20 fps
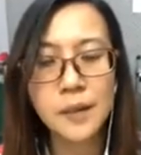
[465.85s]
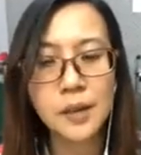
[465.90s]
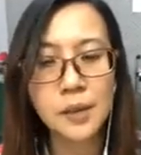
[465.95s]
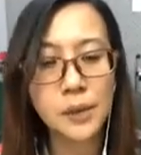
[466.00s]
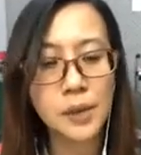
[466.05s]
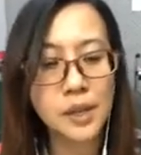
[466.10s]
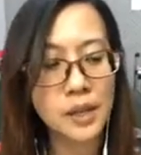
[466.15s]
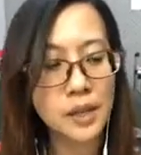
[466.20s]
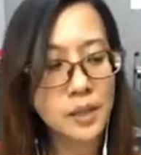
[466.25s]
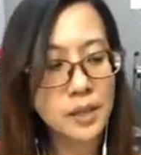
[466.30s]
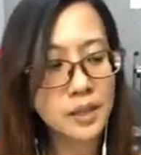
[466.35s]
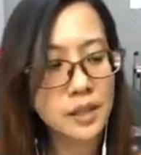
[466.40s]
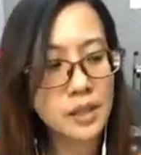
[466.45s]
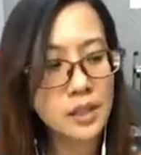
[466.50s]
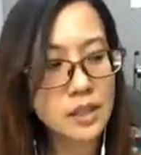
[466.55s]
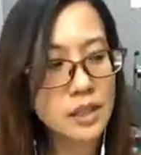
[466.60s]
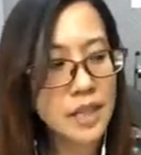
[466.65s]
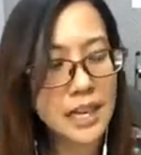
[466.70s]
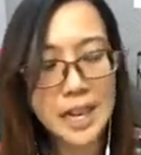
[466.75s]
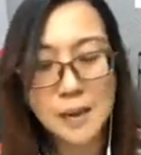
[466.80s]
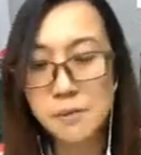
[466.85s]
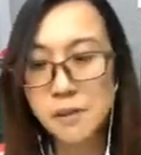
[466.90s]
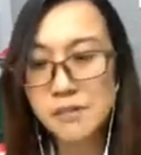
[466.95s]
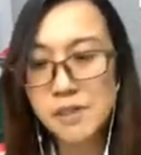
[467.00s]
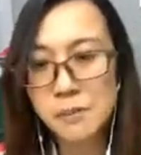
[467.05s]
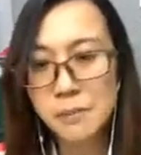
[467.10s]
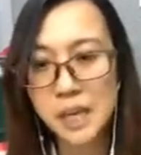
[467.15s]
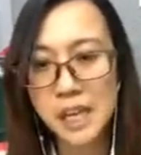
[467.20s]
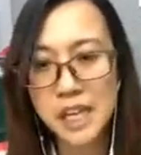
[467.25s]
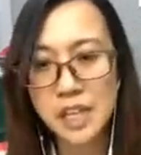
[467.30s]
The name of the
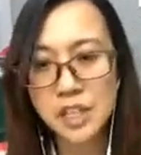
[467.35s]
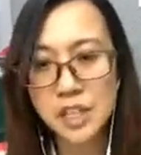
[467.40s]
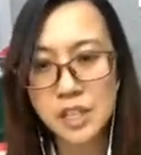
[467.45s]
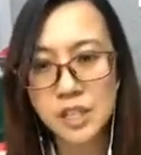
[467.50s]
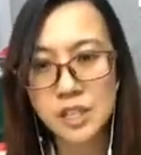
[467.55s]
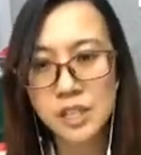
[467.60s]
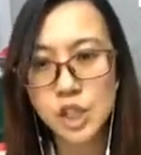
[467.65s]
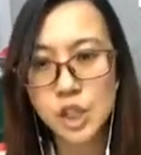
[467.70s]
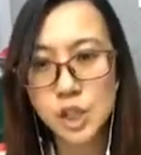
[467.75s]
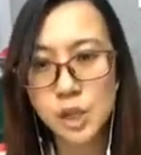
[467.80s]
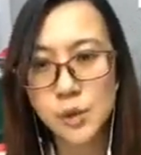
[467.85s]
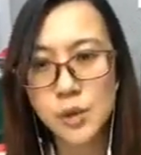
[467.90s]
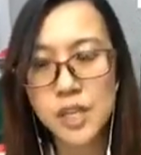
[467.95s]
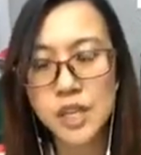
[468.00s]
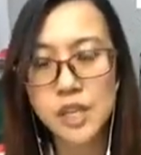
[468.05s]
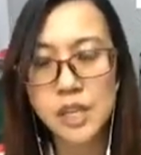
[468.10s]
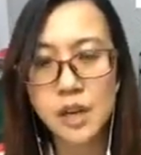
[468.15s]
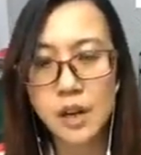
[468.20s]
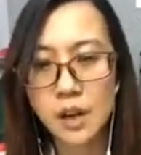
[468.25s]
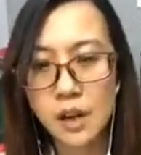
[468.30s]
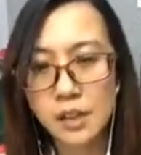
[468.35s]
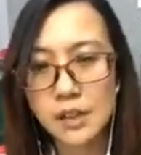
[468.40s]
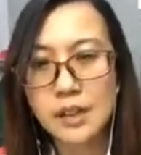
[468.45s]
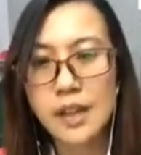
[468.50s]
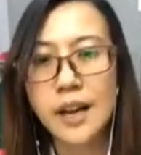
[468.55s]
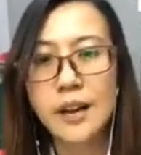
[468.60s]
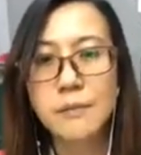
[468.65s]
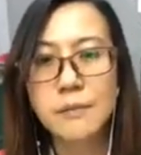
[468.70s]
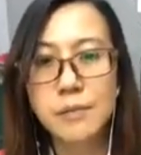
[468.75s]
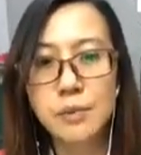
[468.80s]
page is Eureka
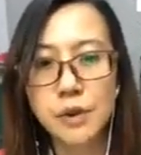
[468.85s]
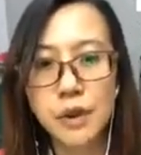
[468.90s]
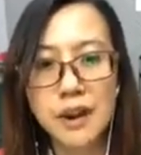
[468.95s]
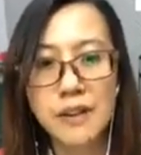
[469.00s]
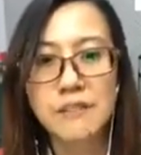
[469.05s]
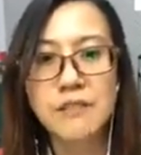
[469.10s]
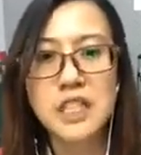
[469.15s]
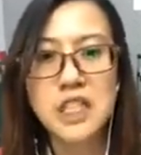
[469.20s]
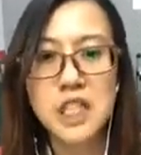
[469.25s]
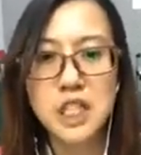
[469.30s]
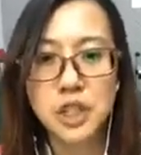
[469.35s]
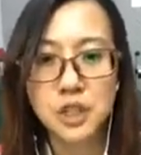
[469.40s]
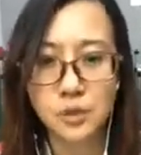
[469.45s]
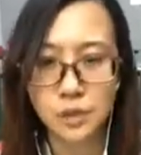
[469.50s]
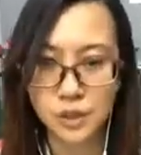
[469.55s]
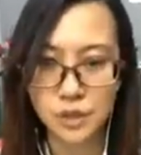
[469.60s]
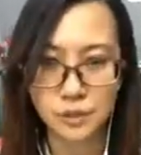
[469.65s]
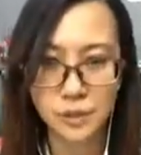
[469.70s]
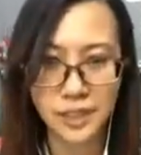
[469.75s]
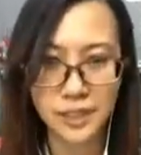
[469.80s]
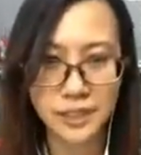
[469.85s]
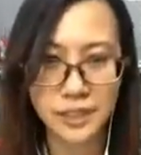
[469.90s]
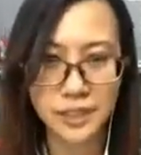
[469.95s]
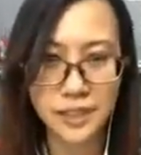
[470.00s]
Online Private Tutoring.